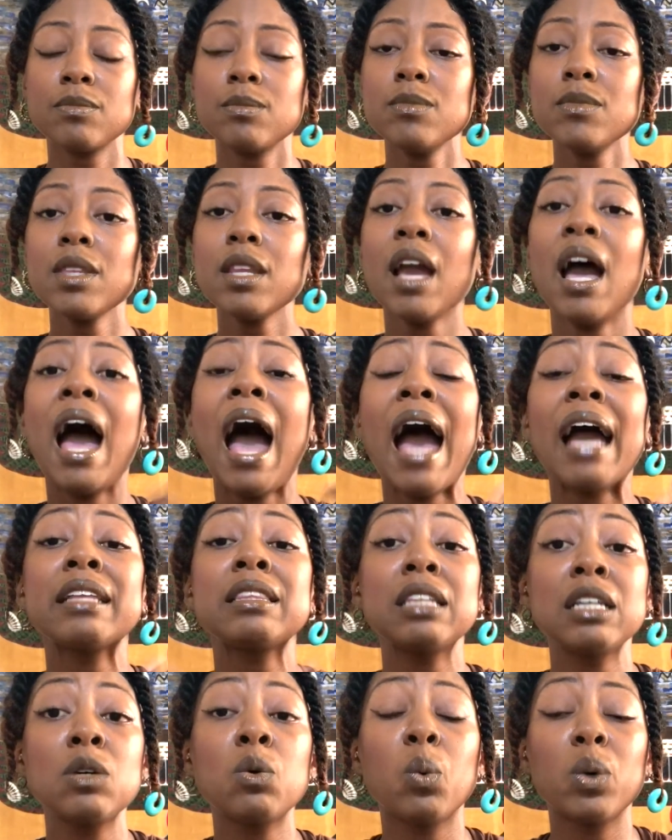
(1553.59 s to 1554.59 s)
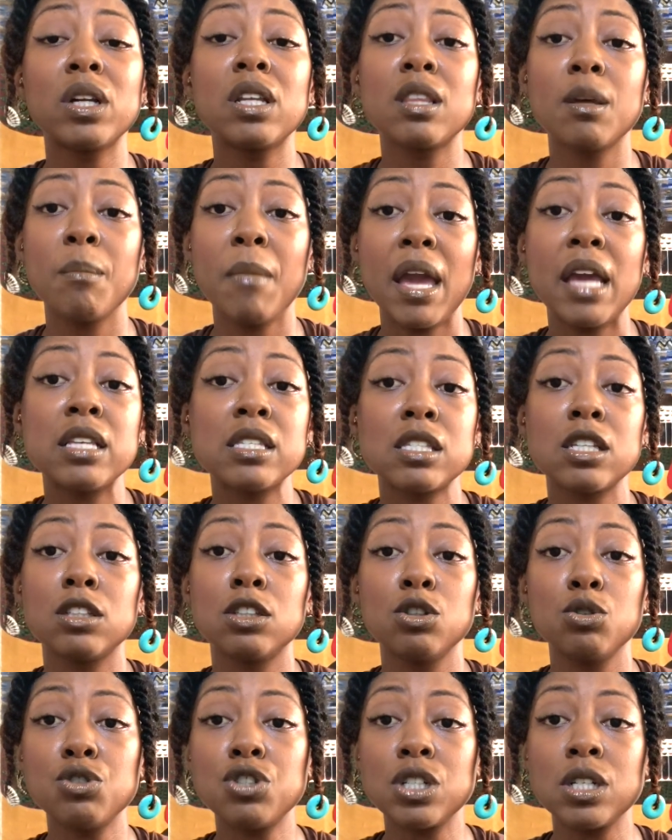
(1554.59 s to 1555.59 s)
I think one of the main
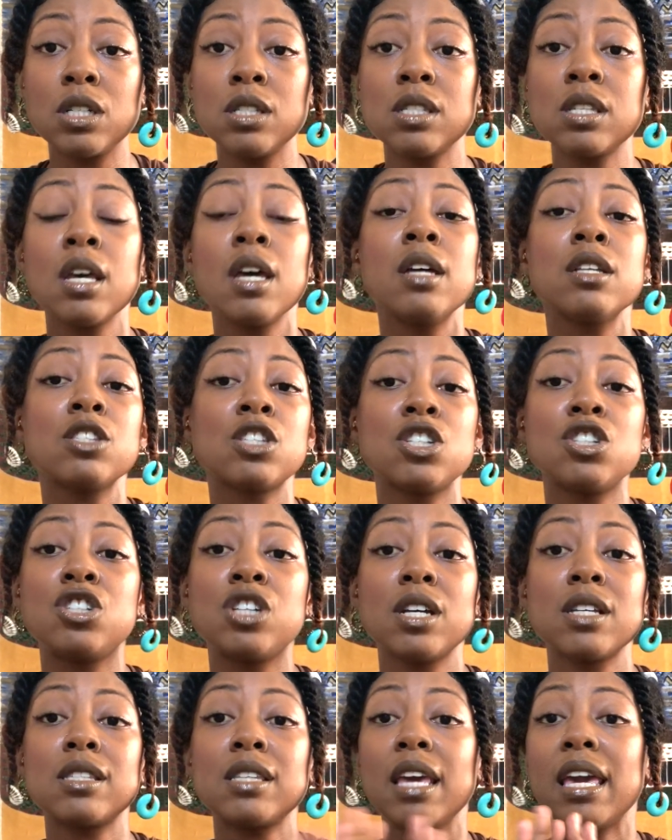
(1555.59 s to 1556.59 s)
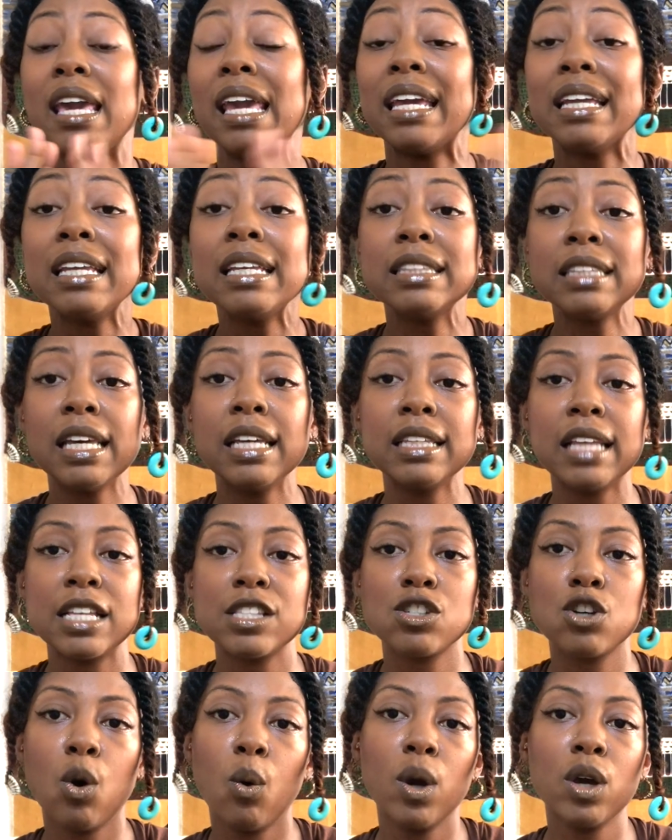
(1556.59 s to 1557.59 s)
solutions to just anything that's
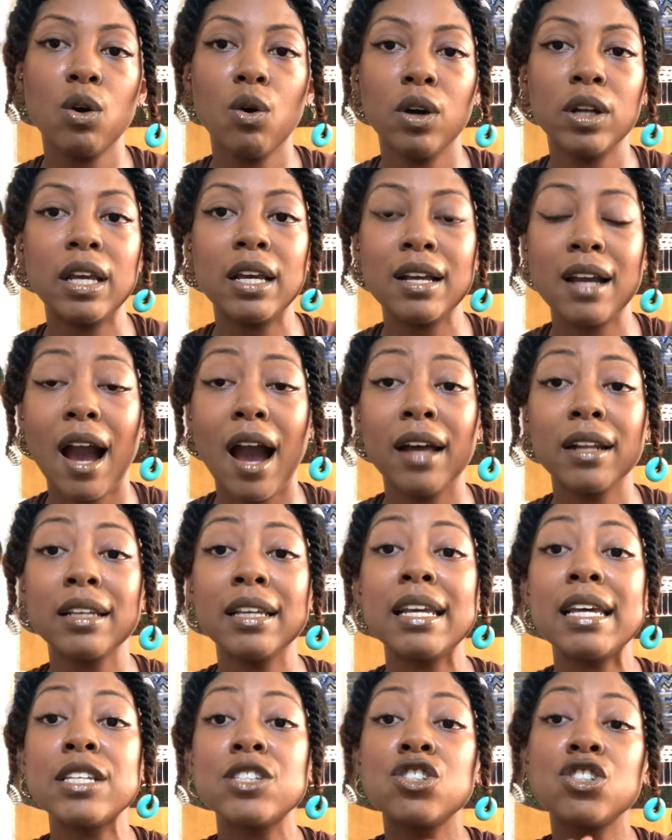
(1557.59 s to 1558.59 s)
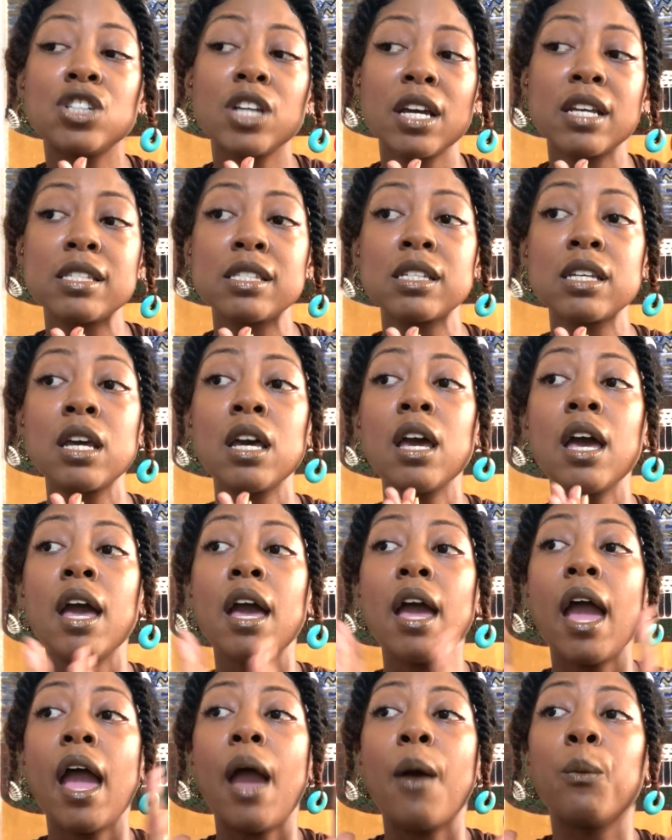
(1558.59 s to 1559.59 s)
going on in Ghana is just
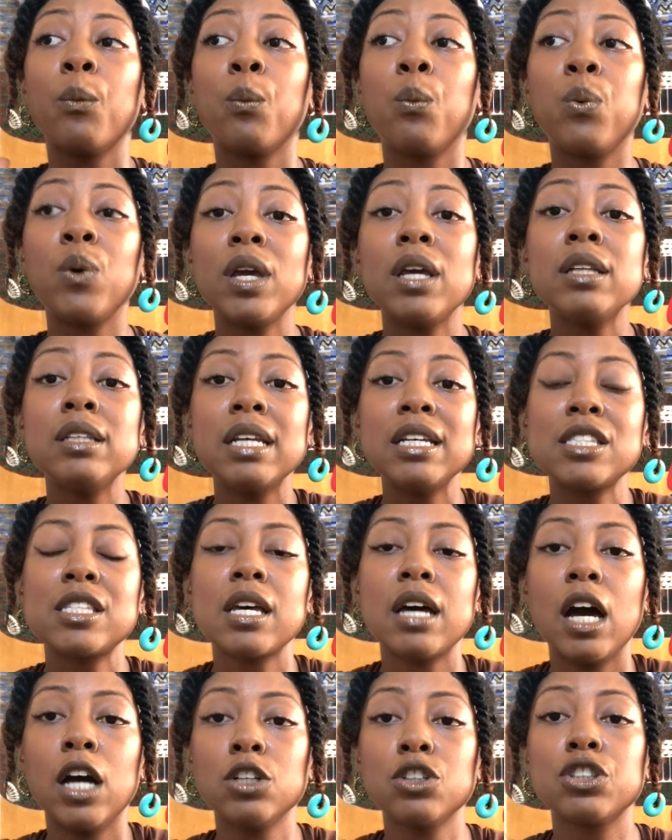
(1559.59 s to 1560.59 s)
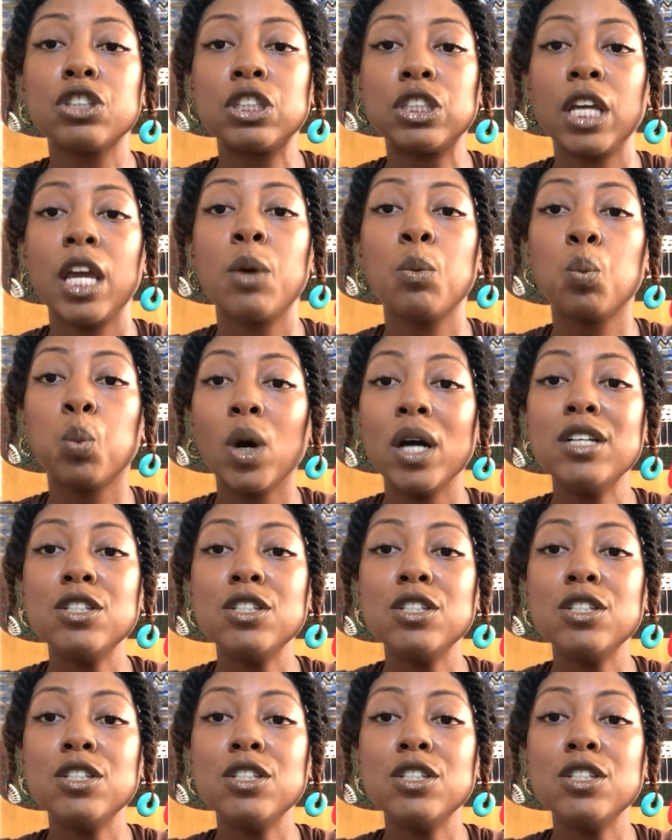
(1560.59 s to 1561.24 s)
we need to understand, what do